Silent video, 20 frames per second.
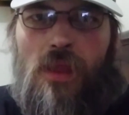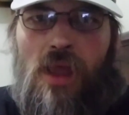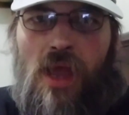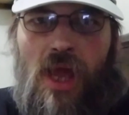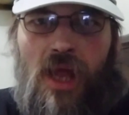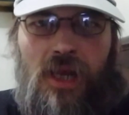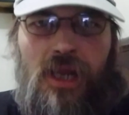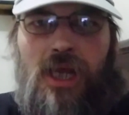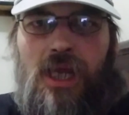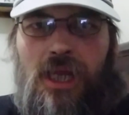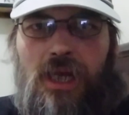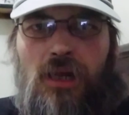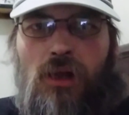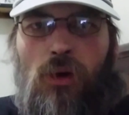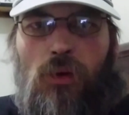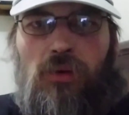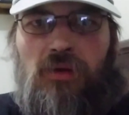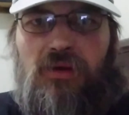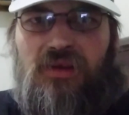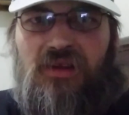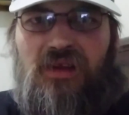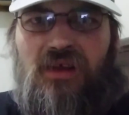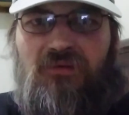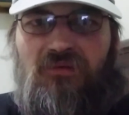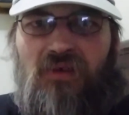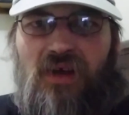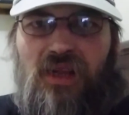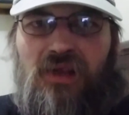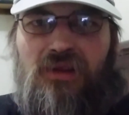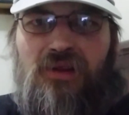and he knows
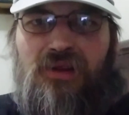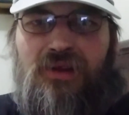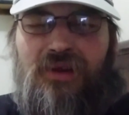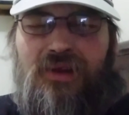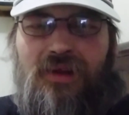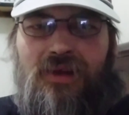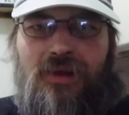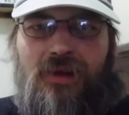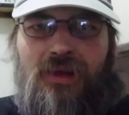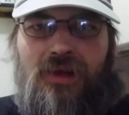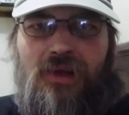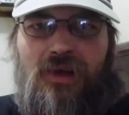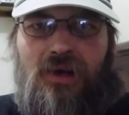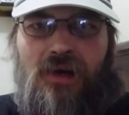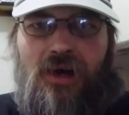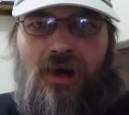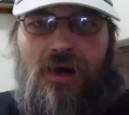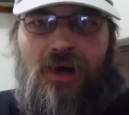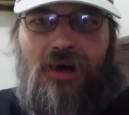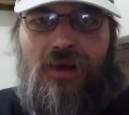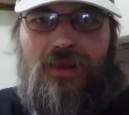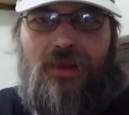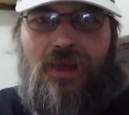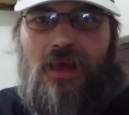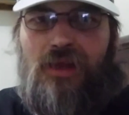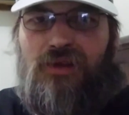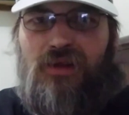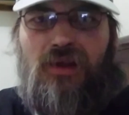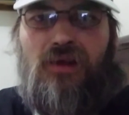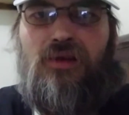defense. Uh,
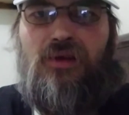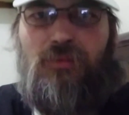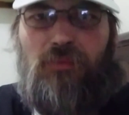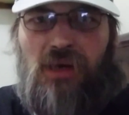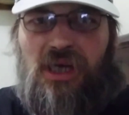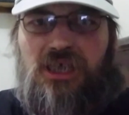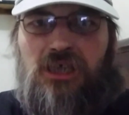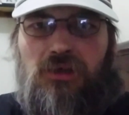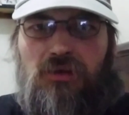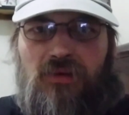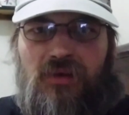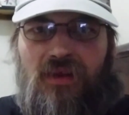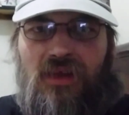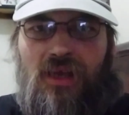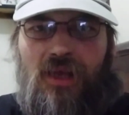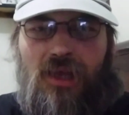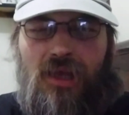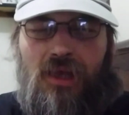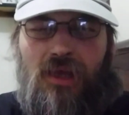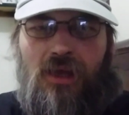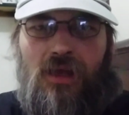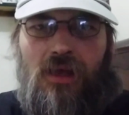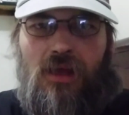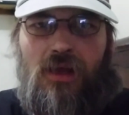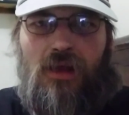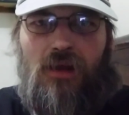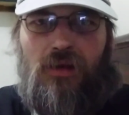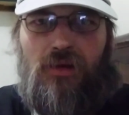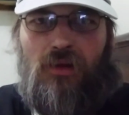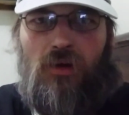that's his specialty.
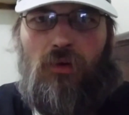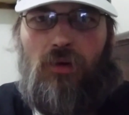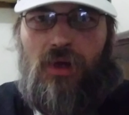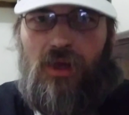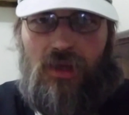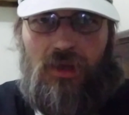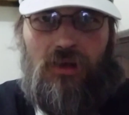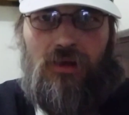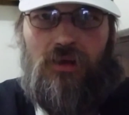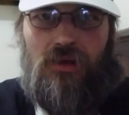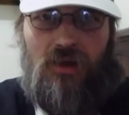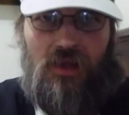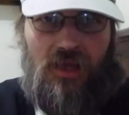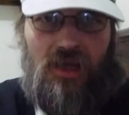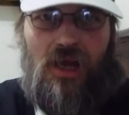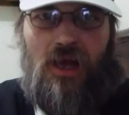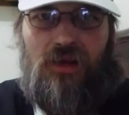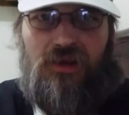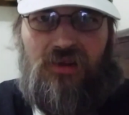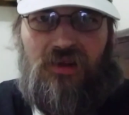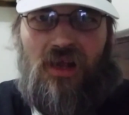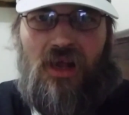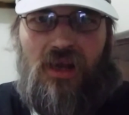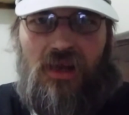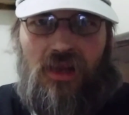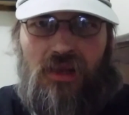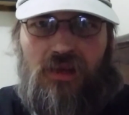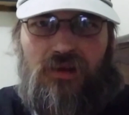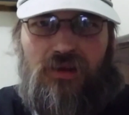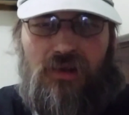So, it, like I said,
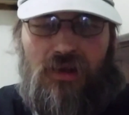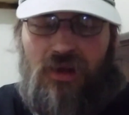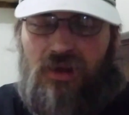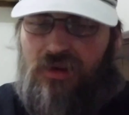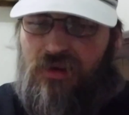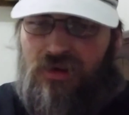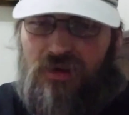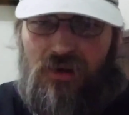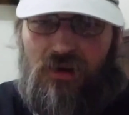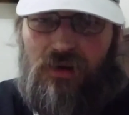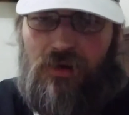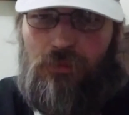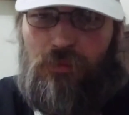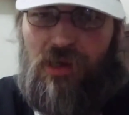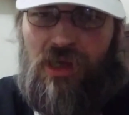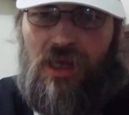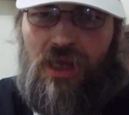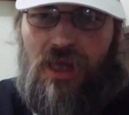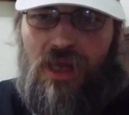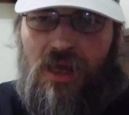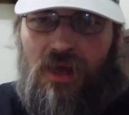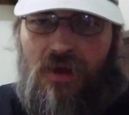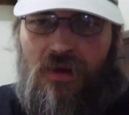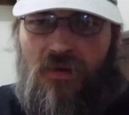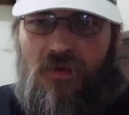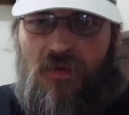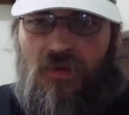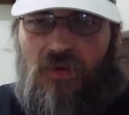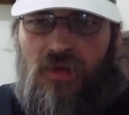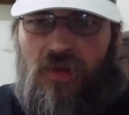it's it's gonna be
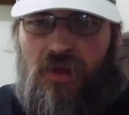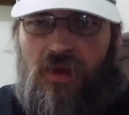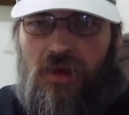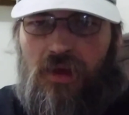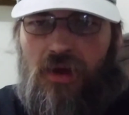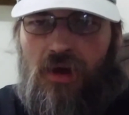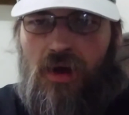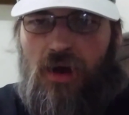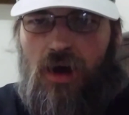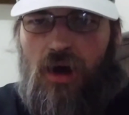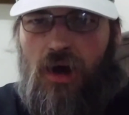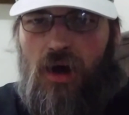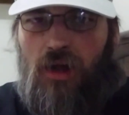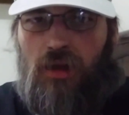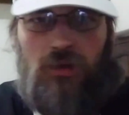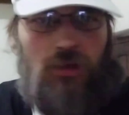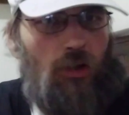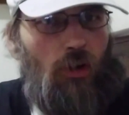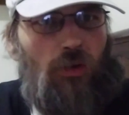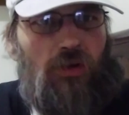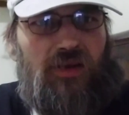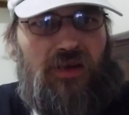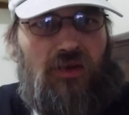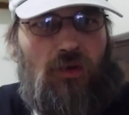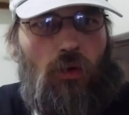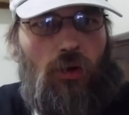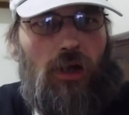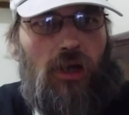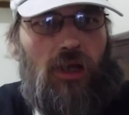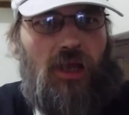a low
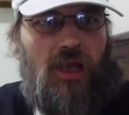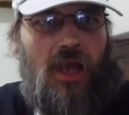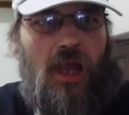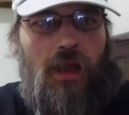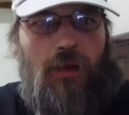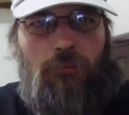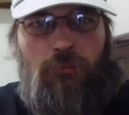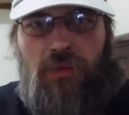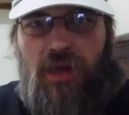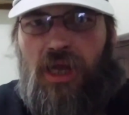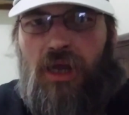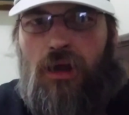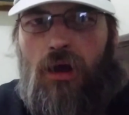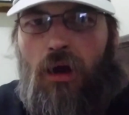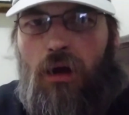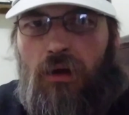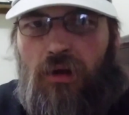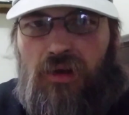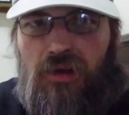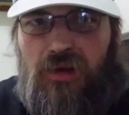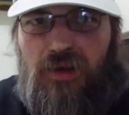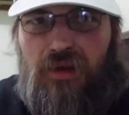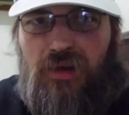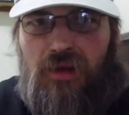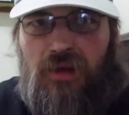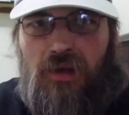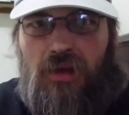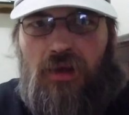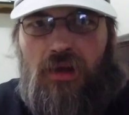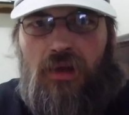scoring game because
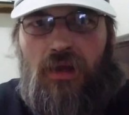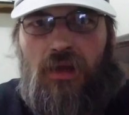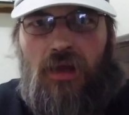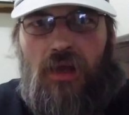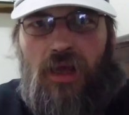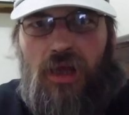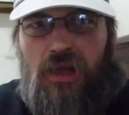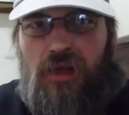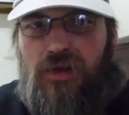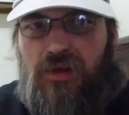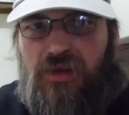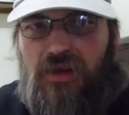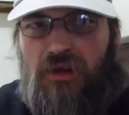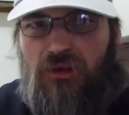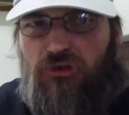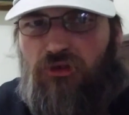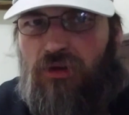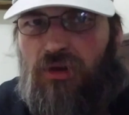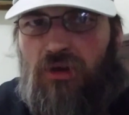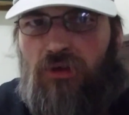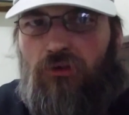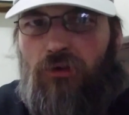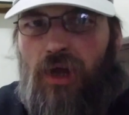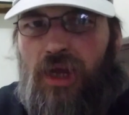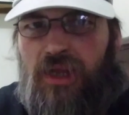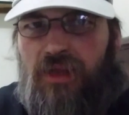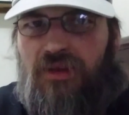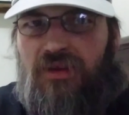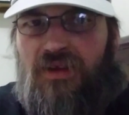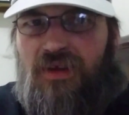he's such a
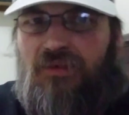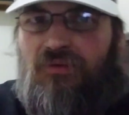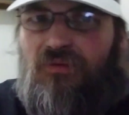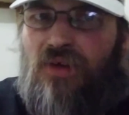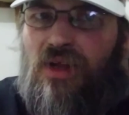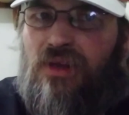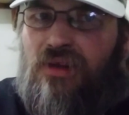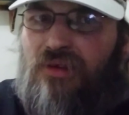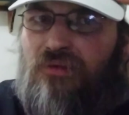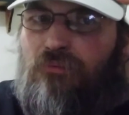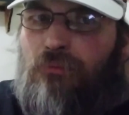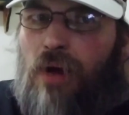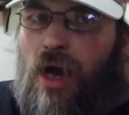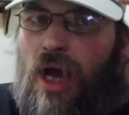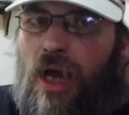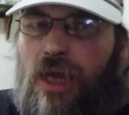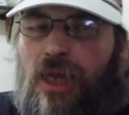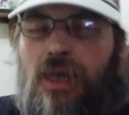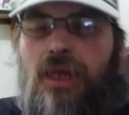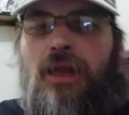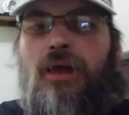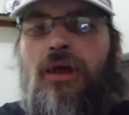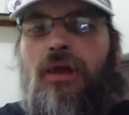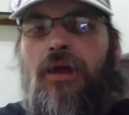great defensive mind